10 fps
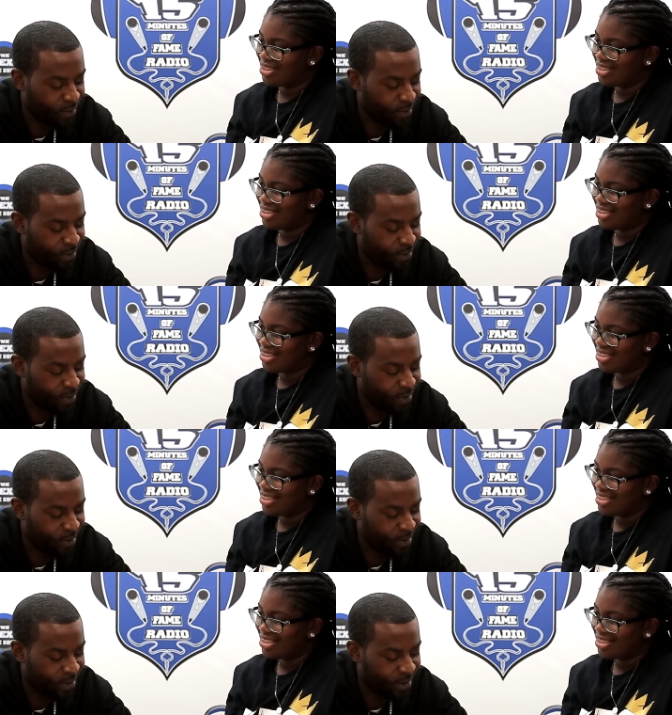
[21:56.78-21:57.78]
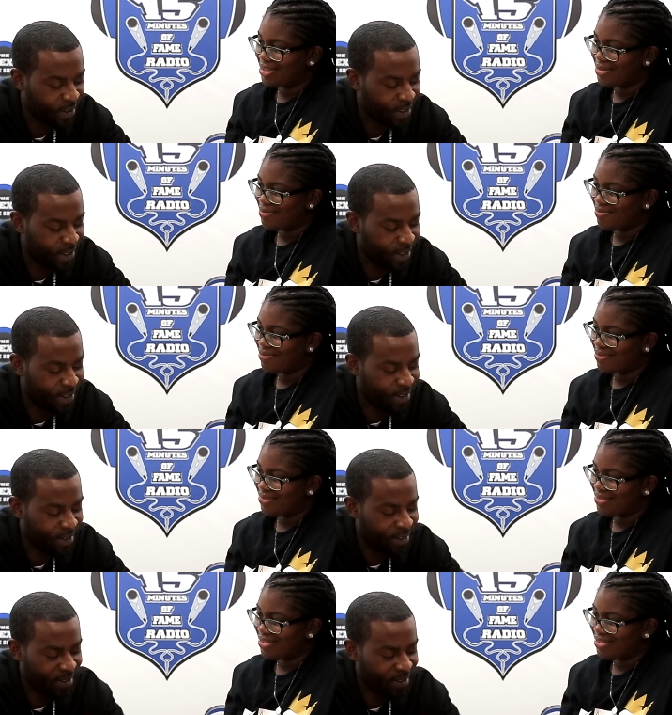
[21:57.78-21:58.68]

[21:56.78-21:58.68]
No one is speaking in this clip.